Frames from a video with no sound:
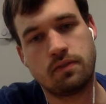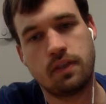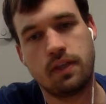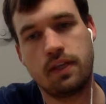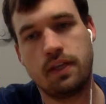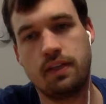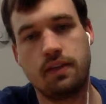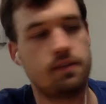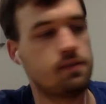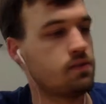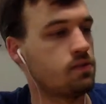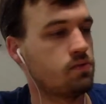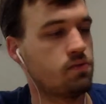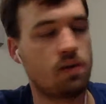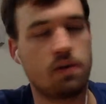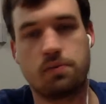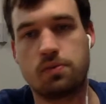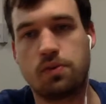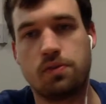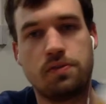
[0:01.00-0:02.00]
Hey, this is
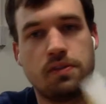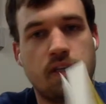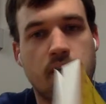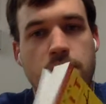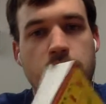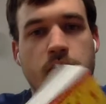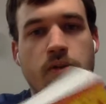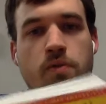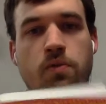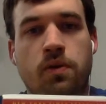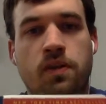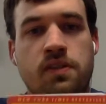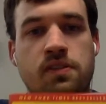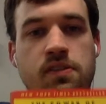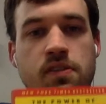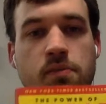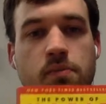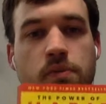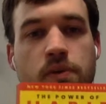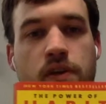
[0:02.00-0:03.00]
Rob Schulte. I'm going to do a quick
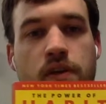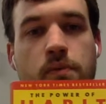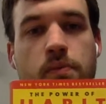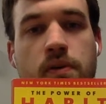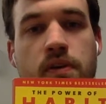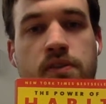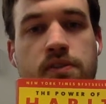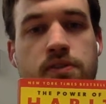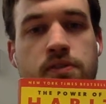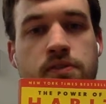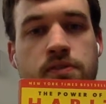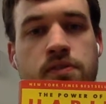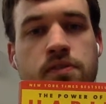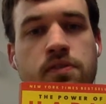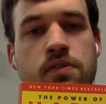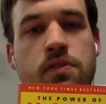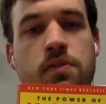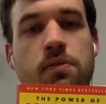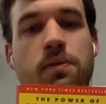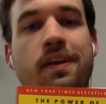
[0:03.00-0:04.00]
summary of parts
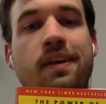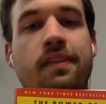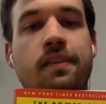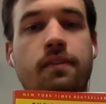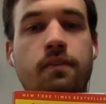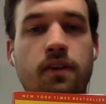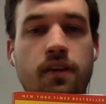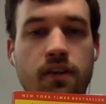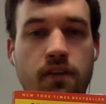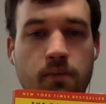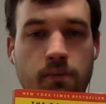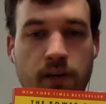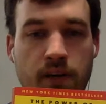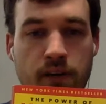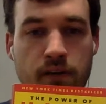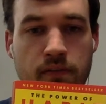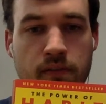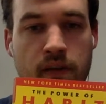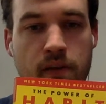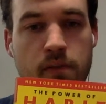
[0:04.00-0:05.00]
2 and 3 of The
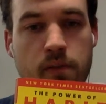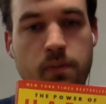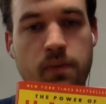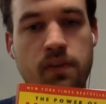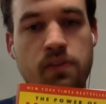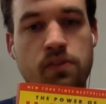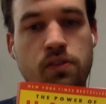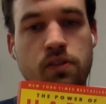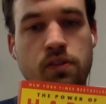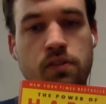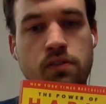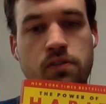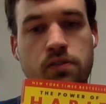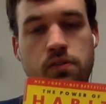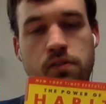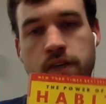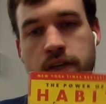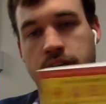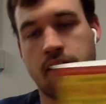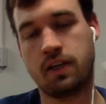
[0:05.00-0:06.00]
Power of Habit by Charles
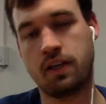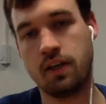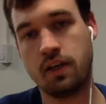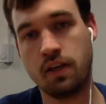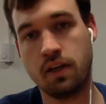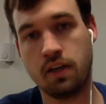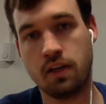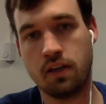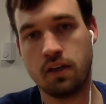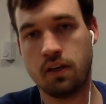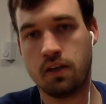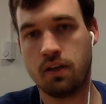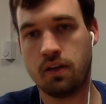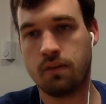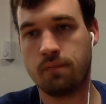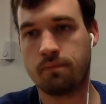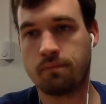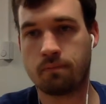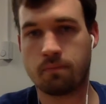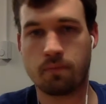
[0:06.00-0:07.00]
Duhigg.
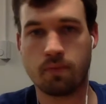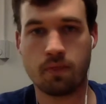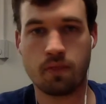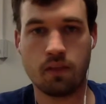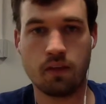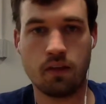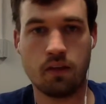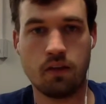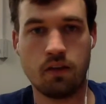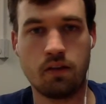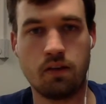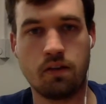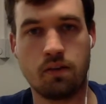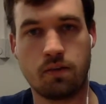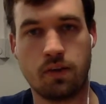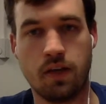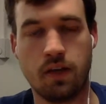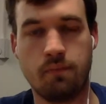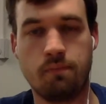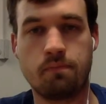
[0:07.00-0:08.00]

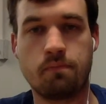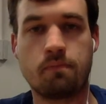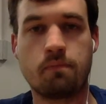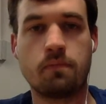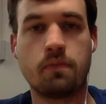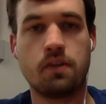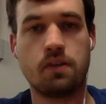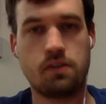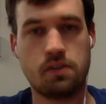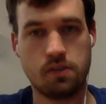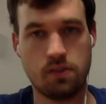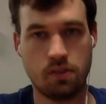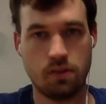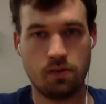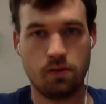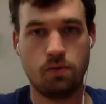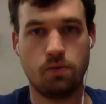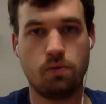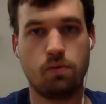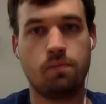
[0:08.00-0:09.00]
Okay,
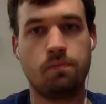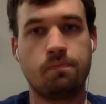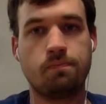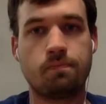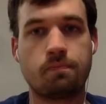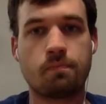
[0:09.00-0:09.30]
so